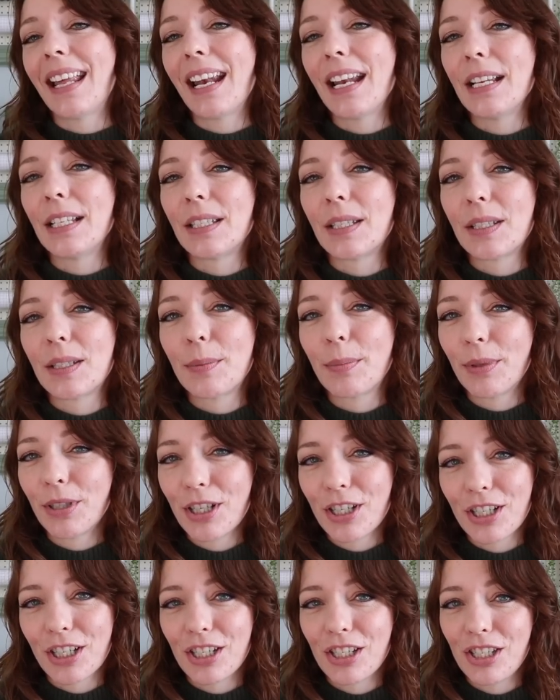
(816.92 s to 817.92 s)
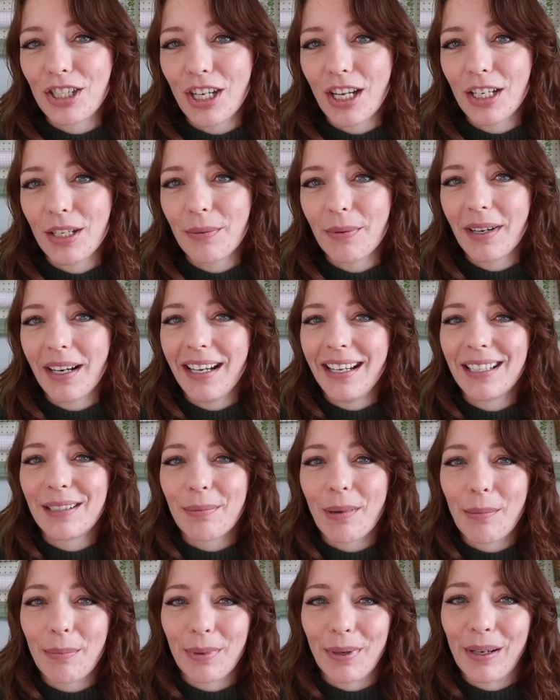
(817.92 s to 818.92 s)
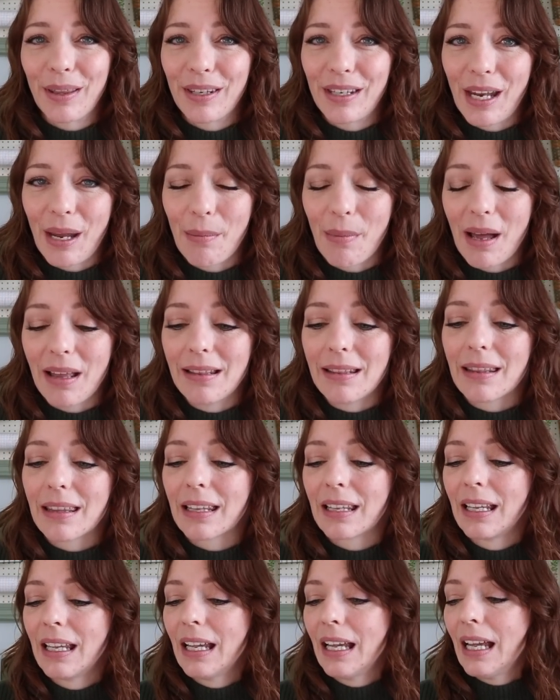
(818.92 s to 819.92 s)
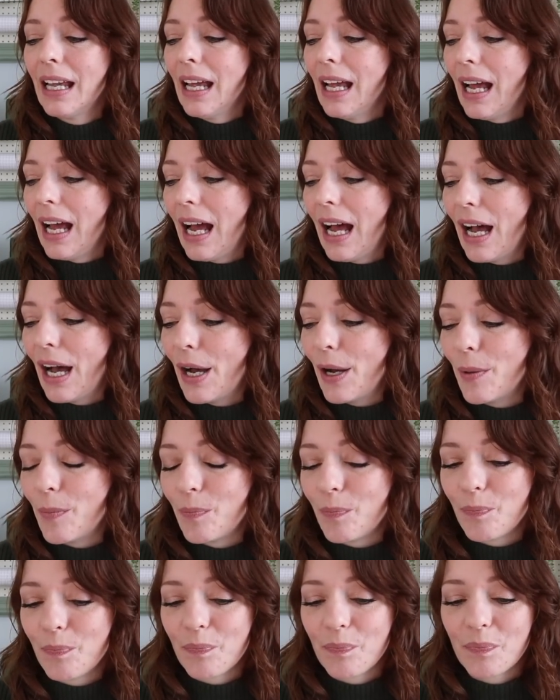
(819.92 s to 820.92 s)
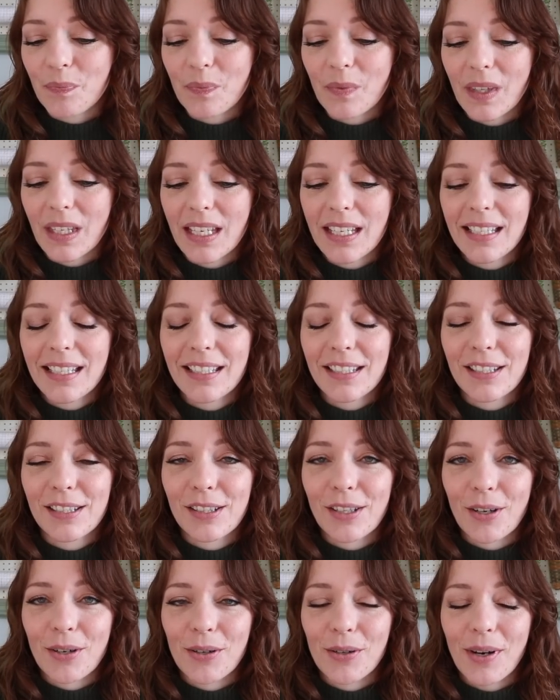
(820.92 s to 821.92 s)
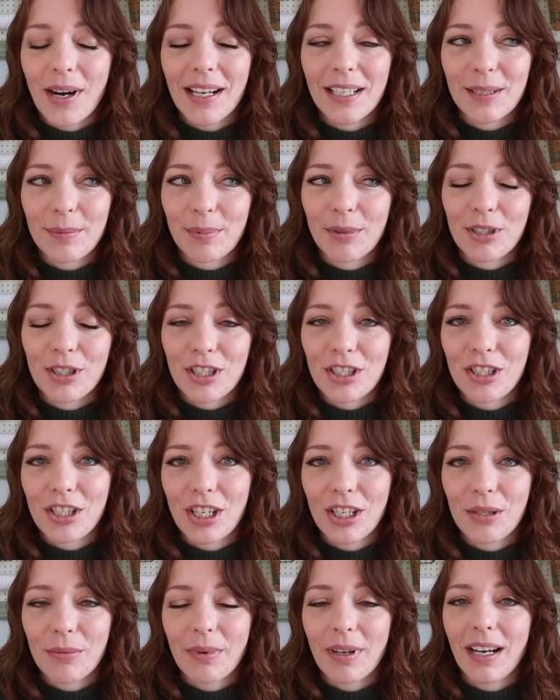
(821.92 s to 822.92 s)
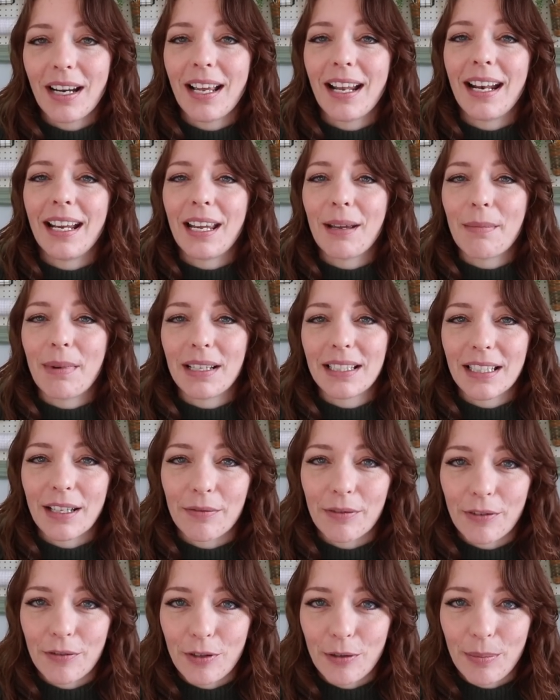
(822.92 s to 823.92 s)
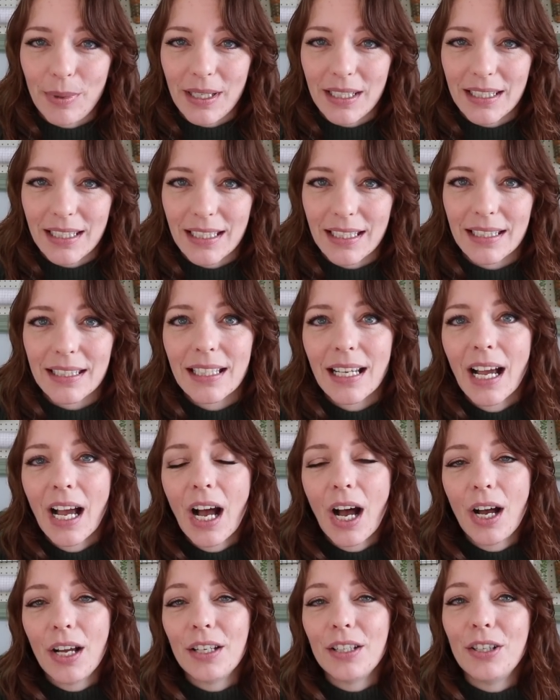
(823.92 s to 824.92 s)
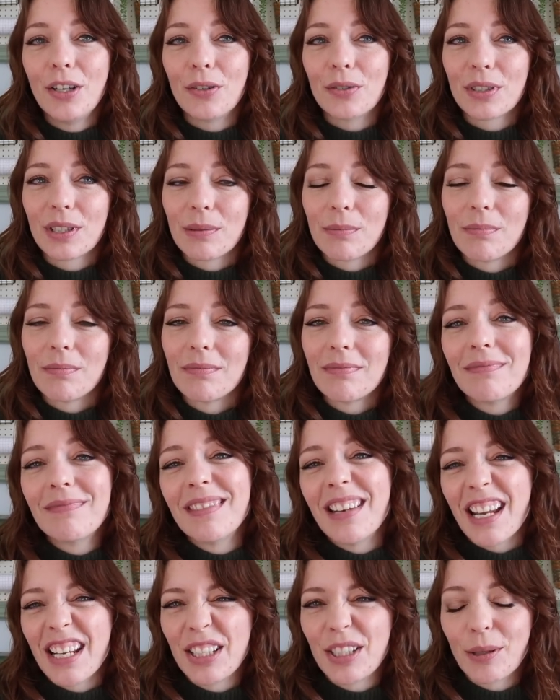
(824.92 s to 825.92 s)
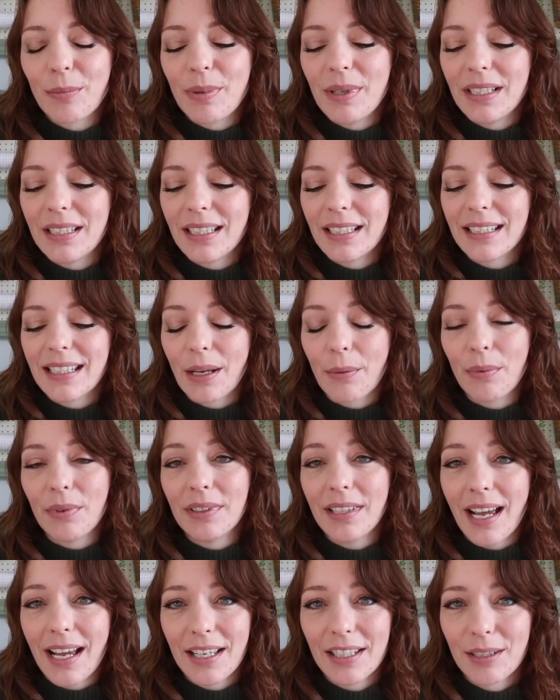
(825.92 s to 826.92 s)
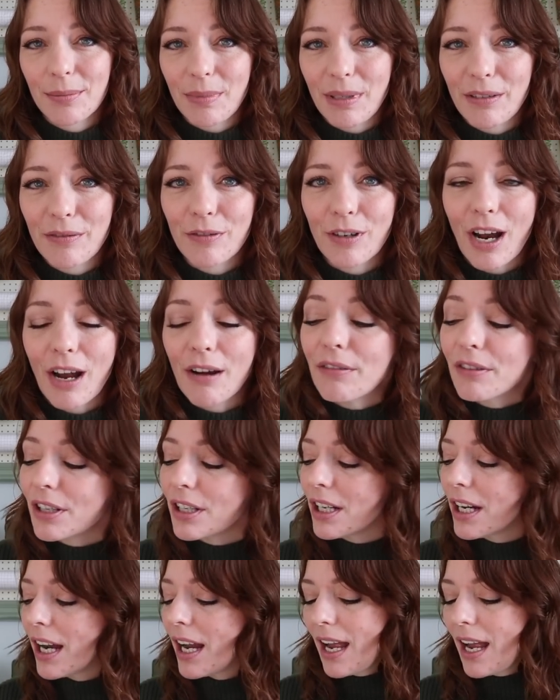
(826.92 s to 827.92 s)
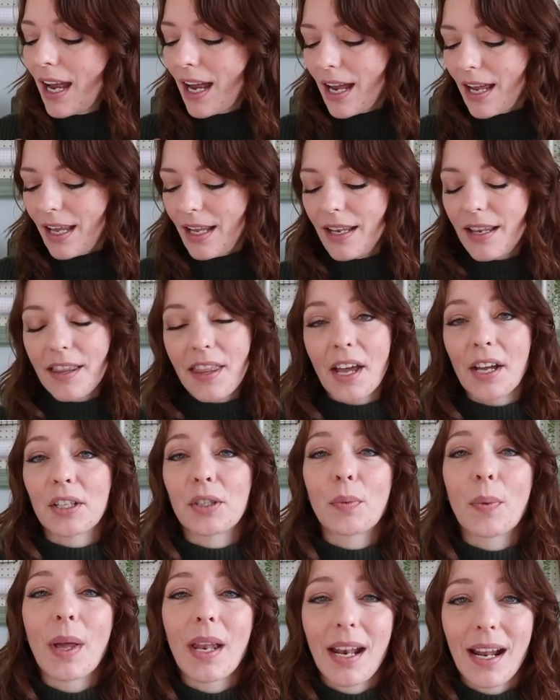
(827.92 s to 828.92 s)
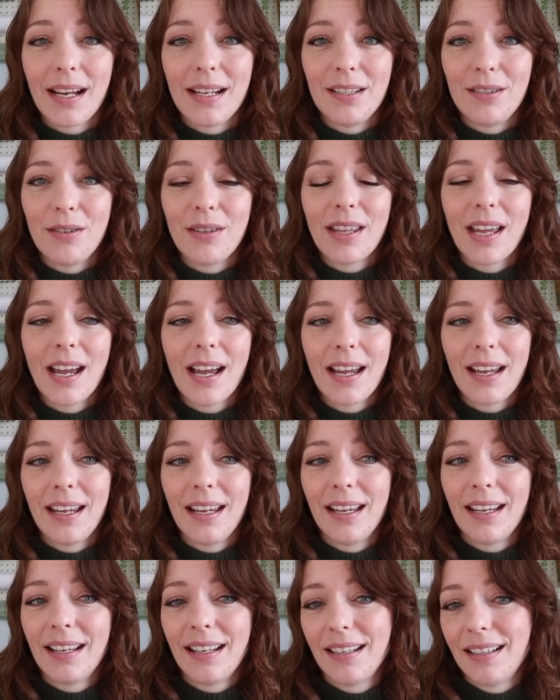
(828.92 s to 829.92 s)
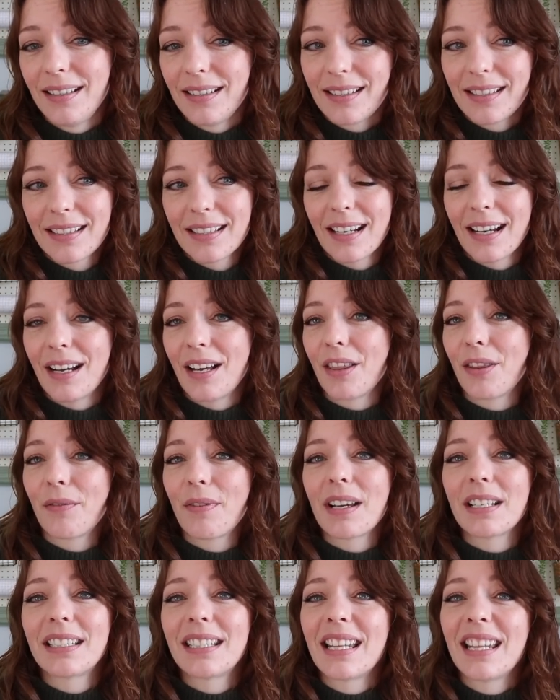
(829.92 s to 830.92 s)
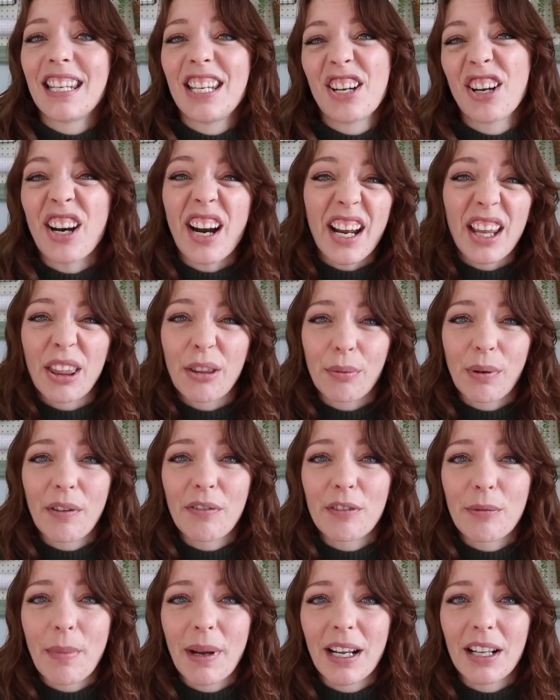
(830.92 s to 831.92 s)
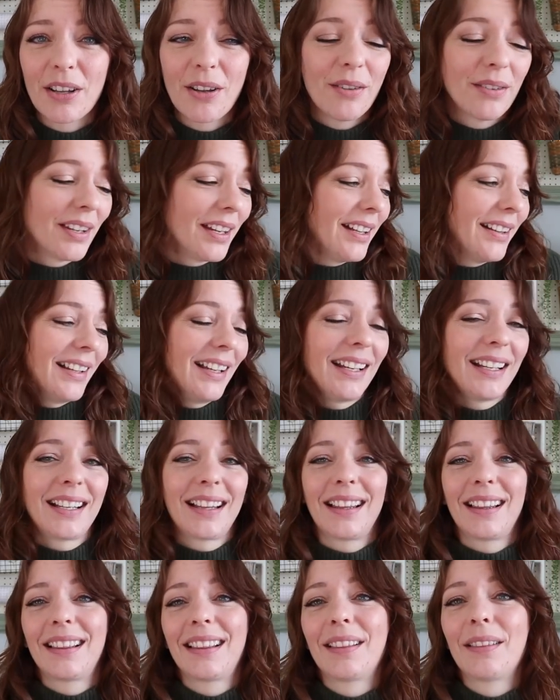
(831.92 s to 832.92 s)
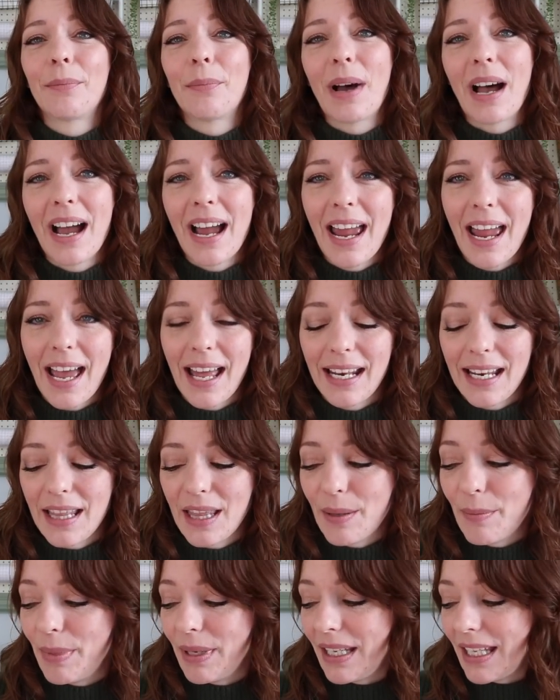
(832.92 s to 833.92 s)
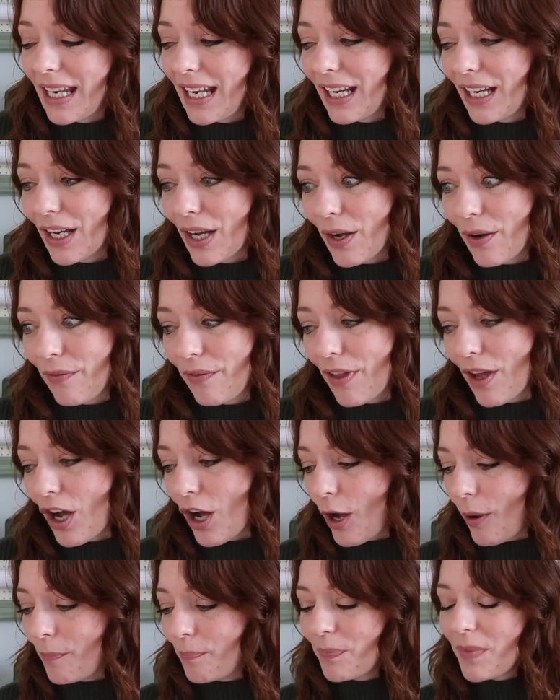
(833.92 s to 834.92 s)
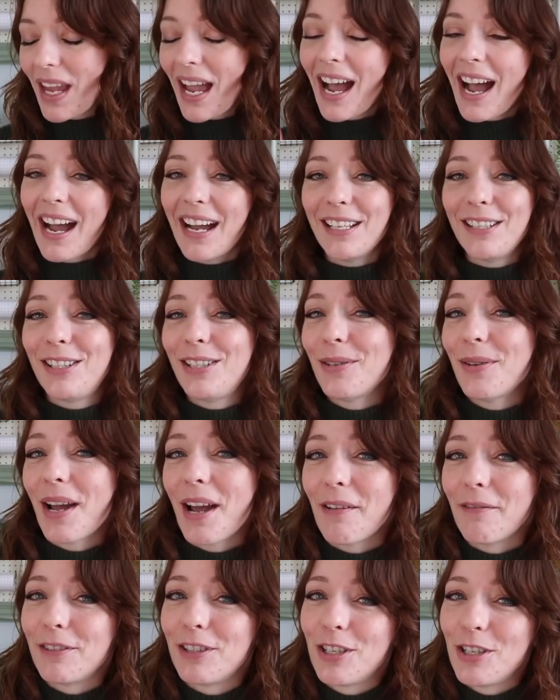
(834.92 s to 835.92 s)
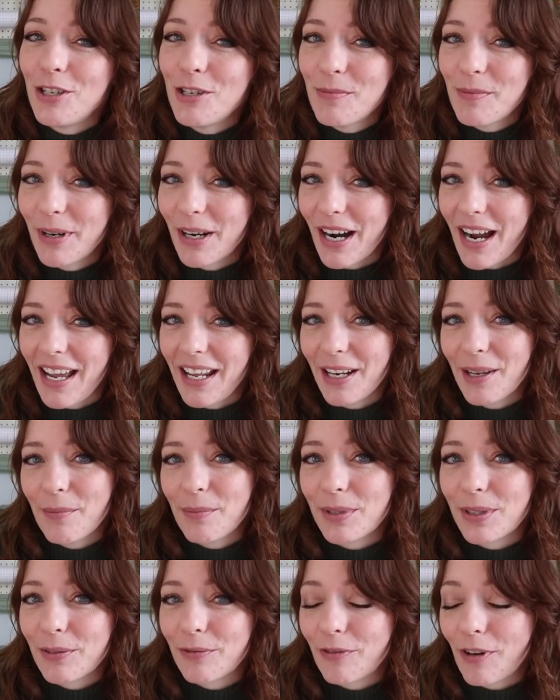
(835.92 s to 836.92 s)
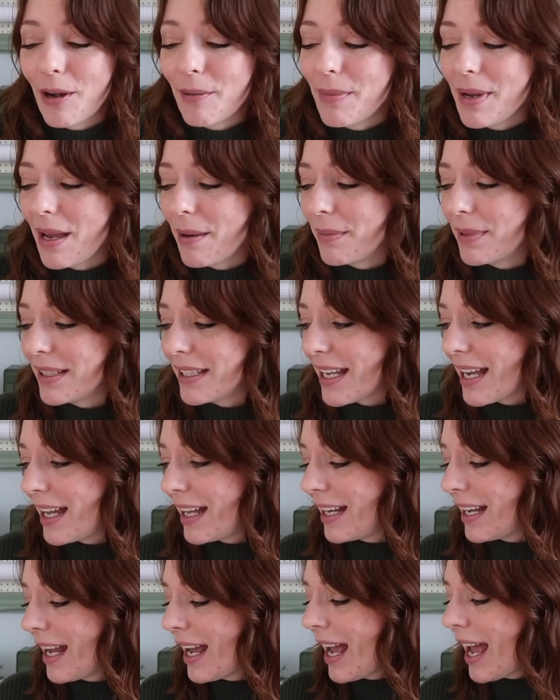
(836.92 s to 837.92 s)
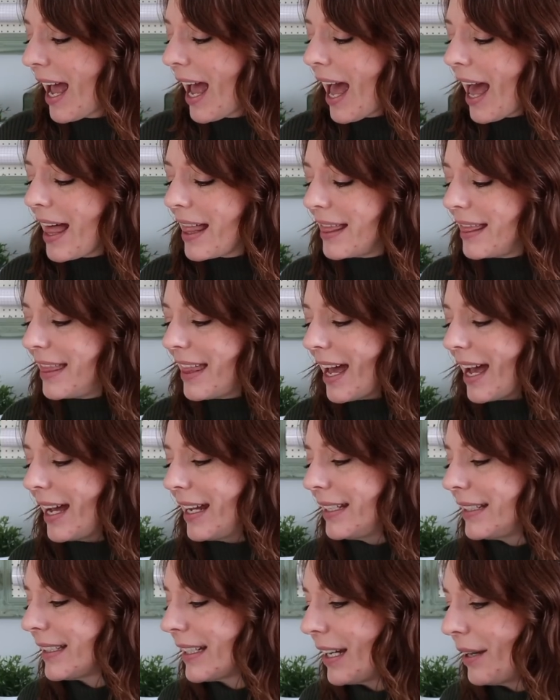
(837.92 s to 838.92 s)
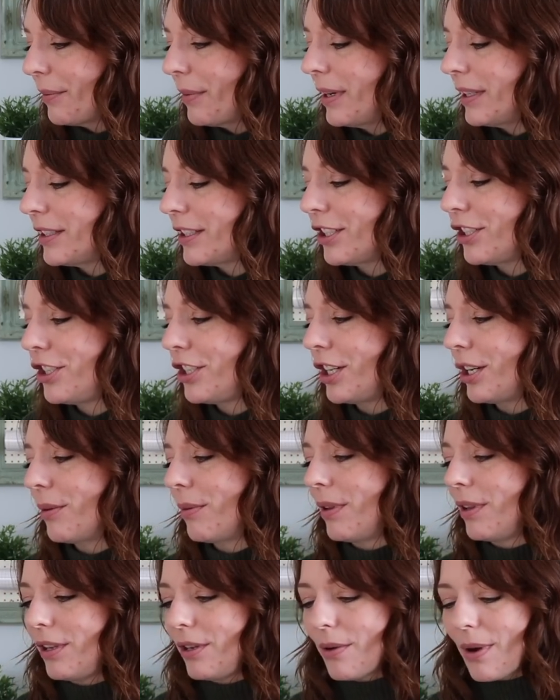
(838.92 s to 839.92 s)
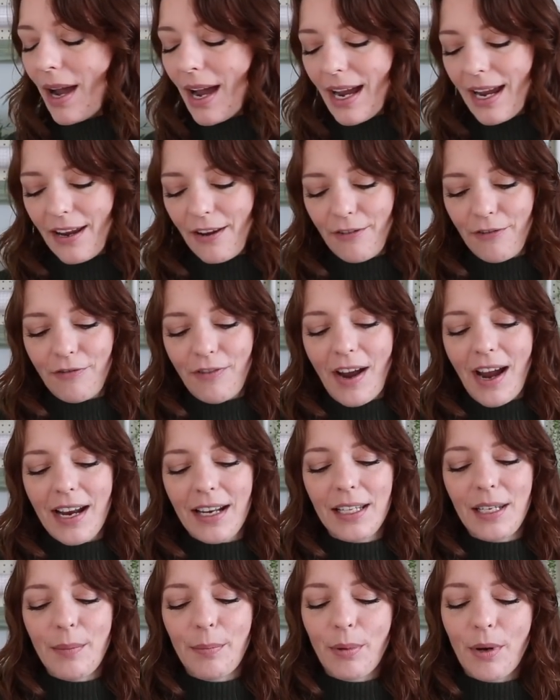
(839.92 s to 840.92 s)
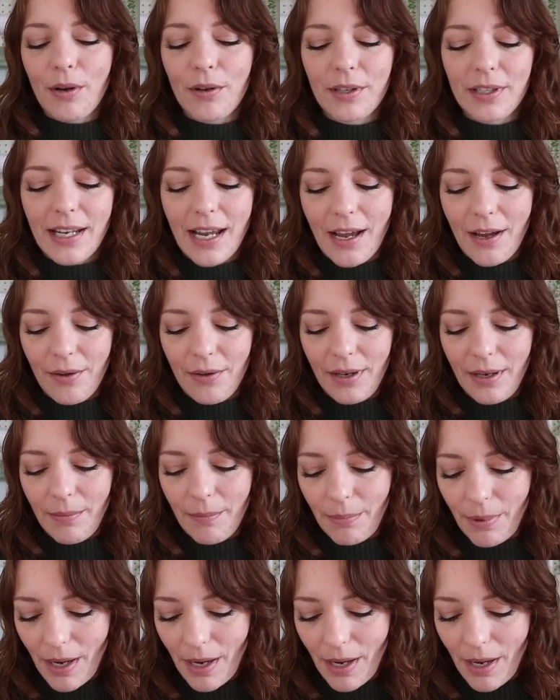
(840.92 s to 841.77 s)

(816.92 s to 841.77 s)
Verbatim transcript: then I splurge in January. It's my birthday month. Um, So I splurge in January and I get myself a few pieces, you know, some nicer pieces that will last me forever. And that's when I do that. And uh, the rest of the year I thrift my clothing like what I had in the beginning of the haul. I do have two more items from Amazon that I want to share with you. I finally broke down and